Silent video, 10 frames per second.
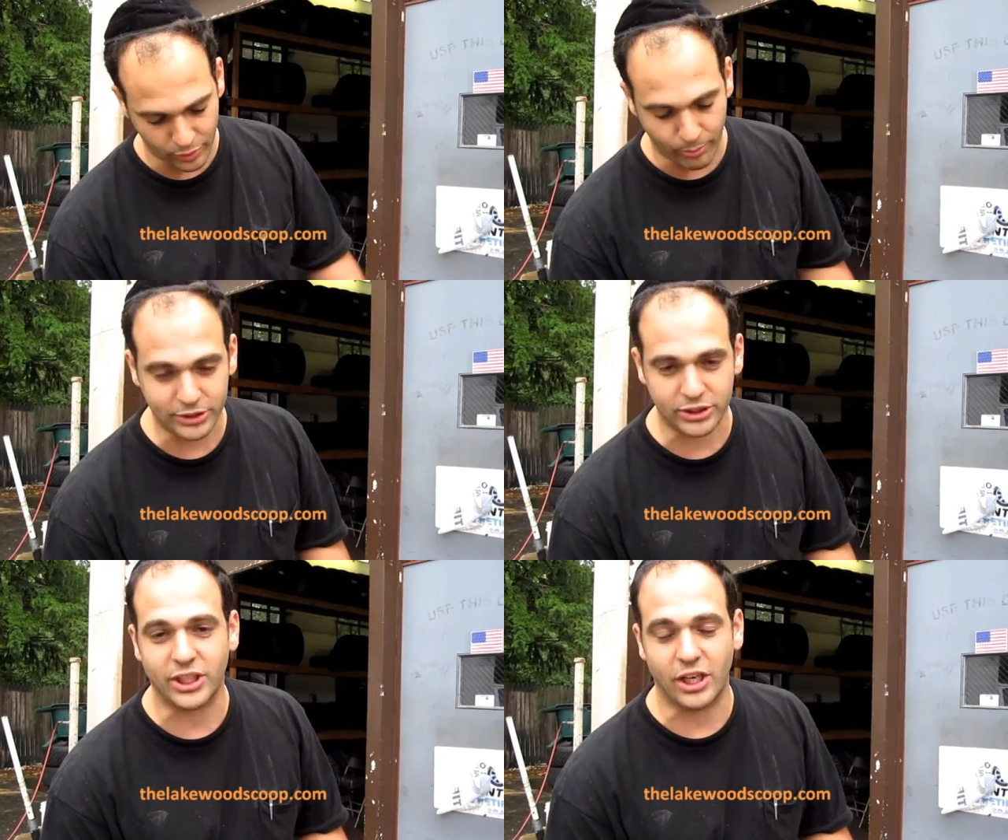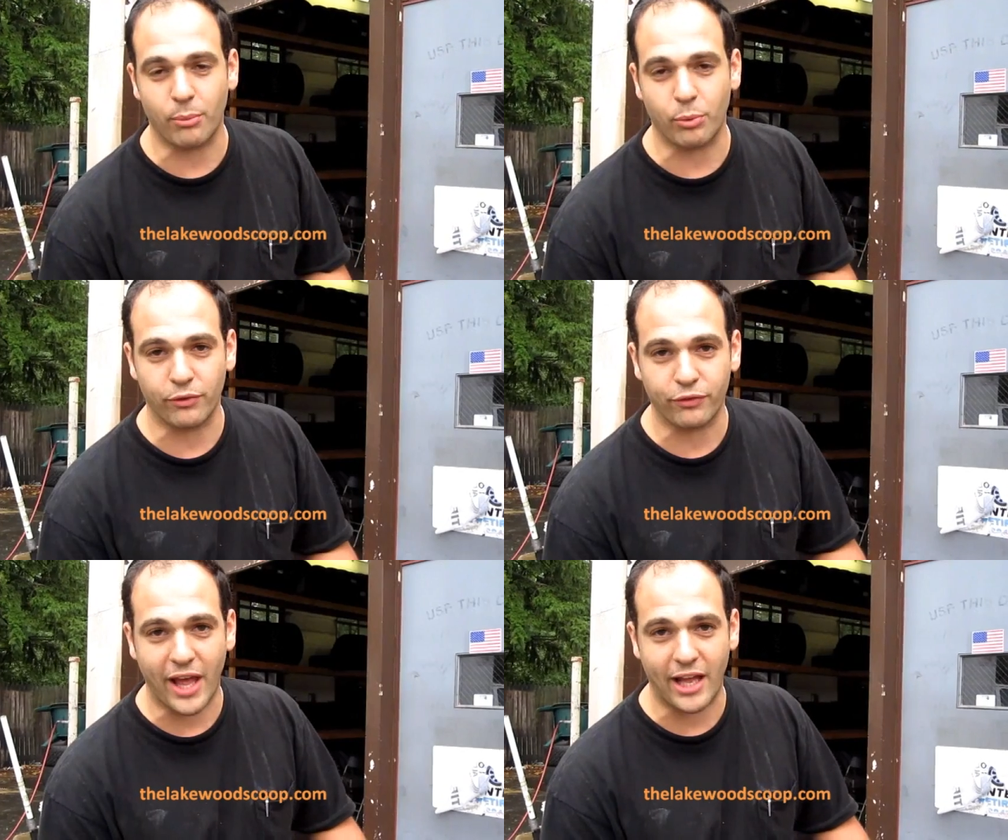you might just end up
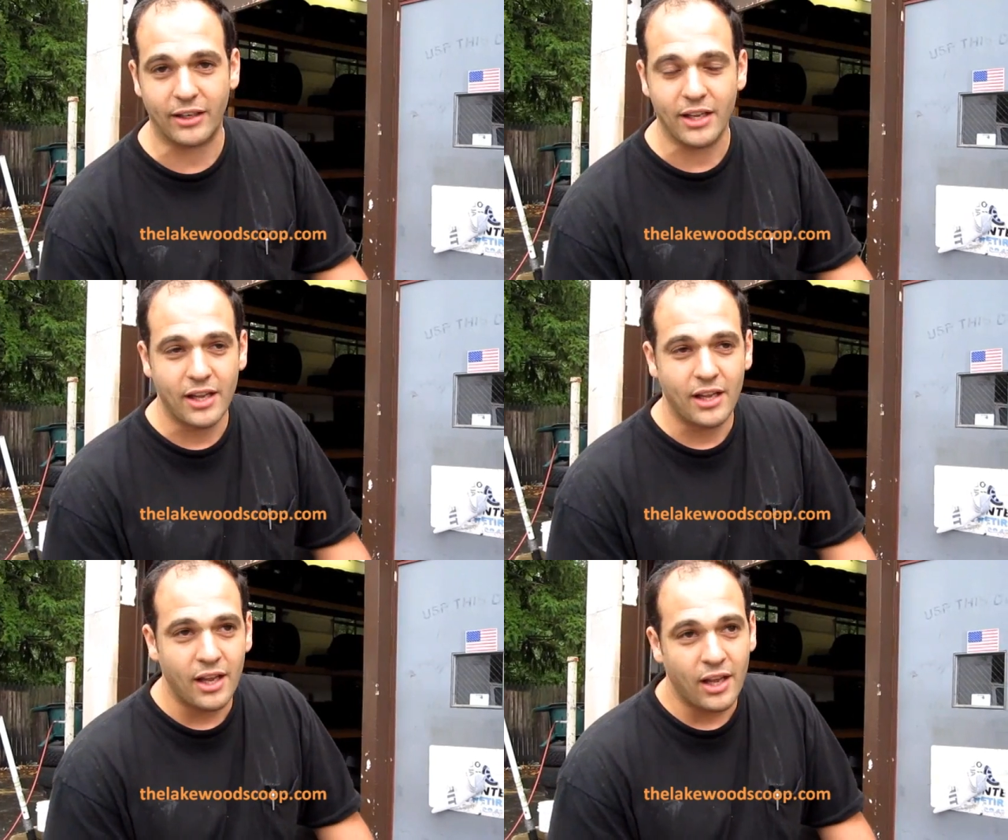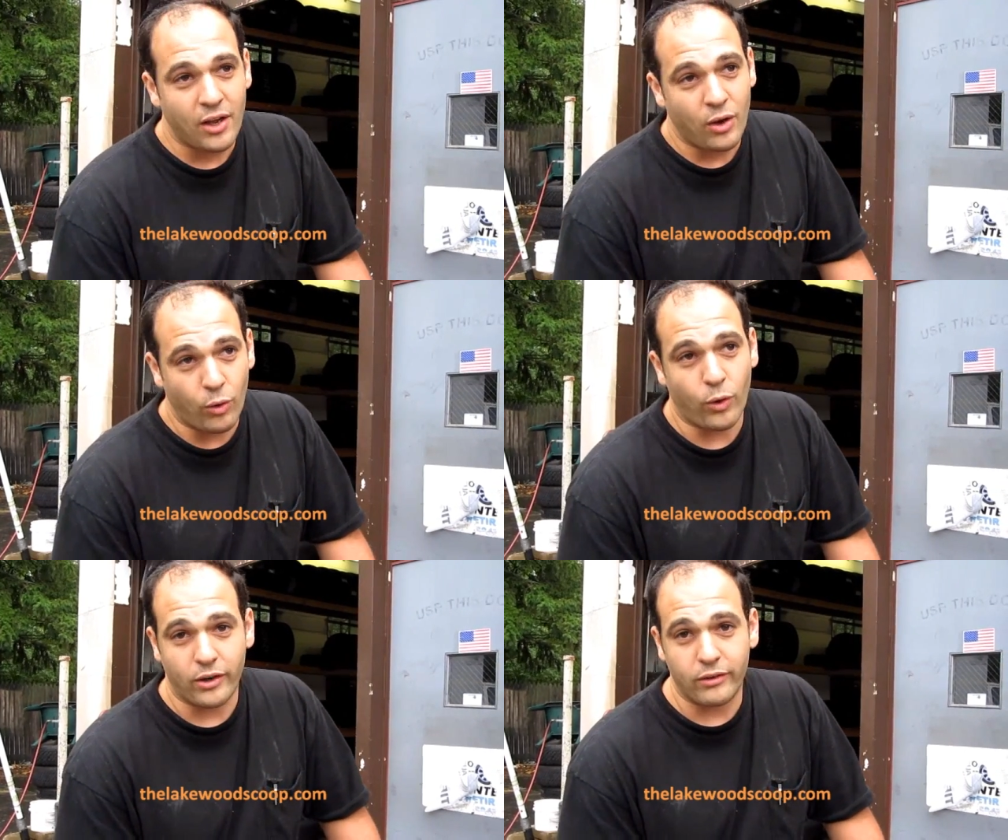with a flat
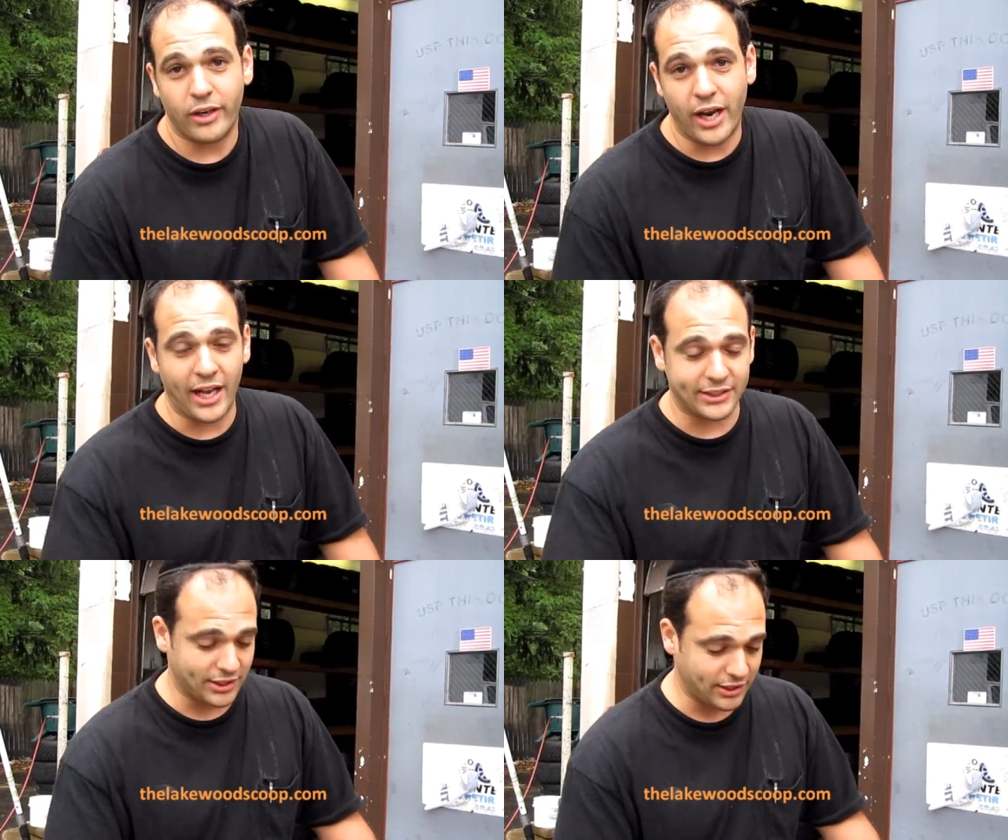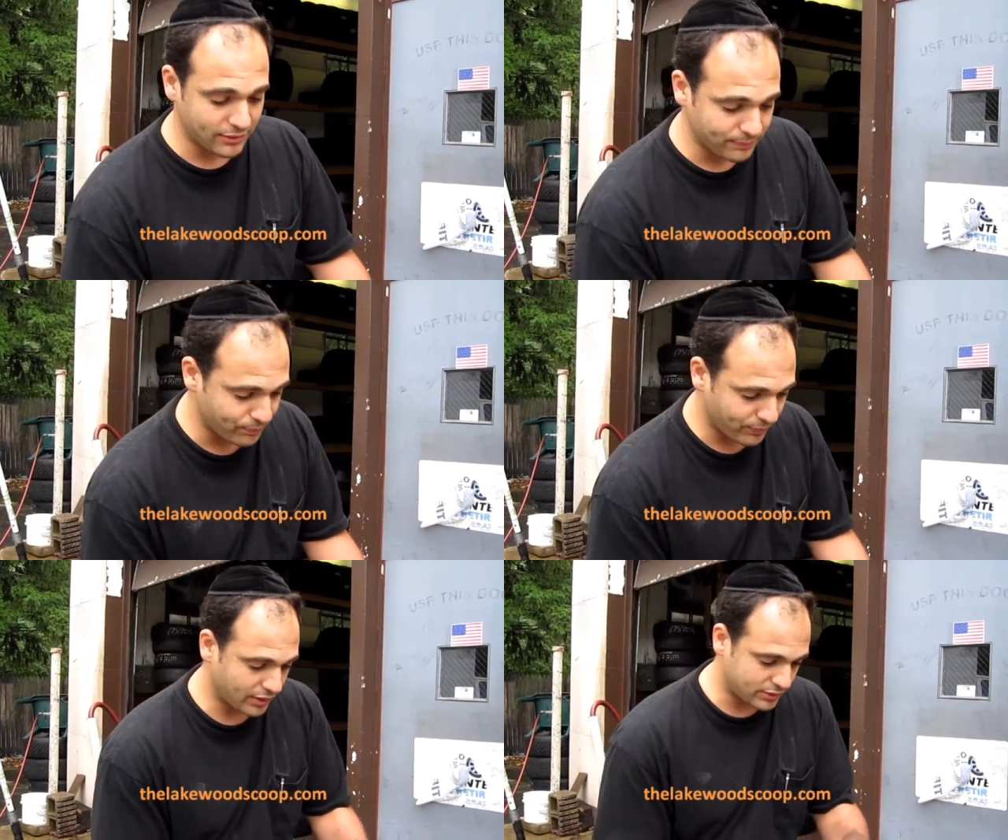or an accident.
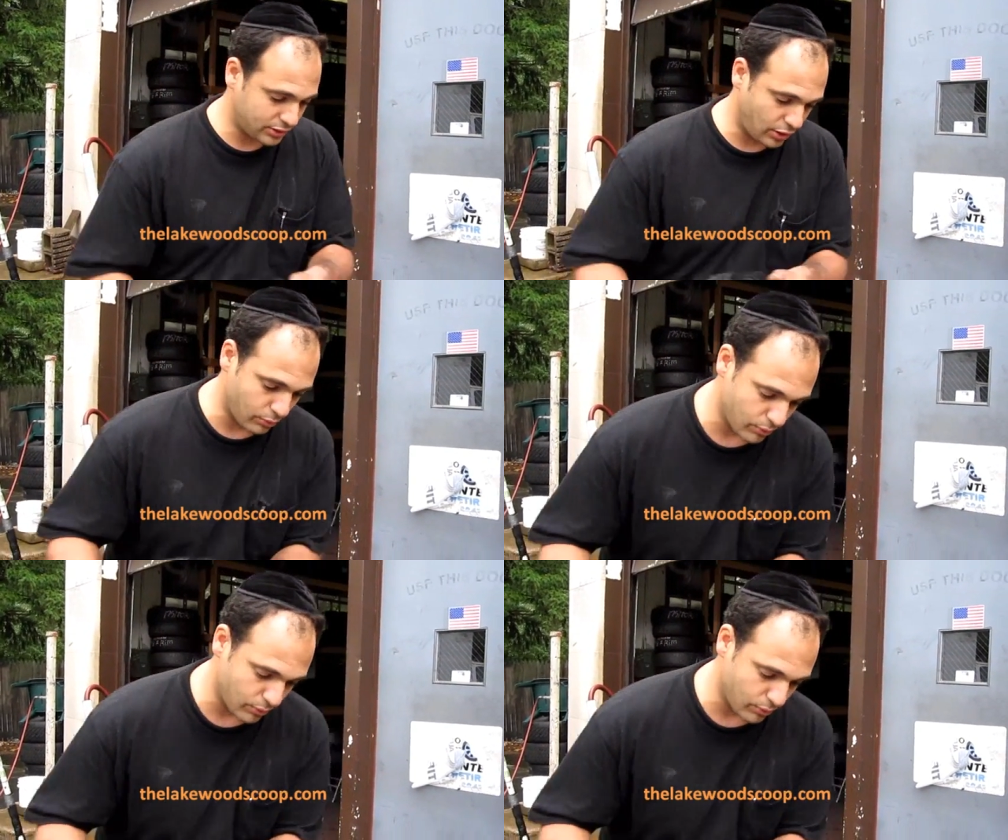So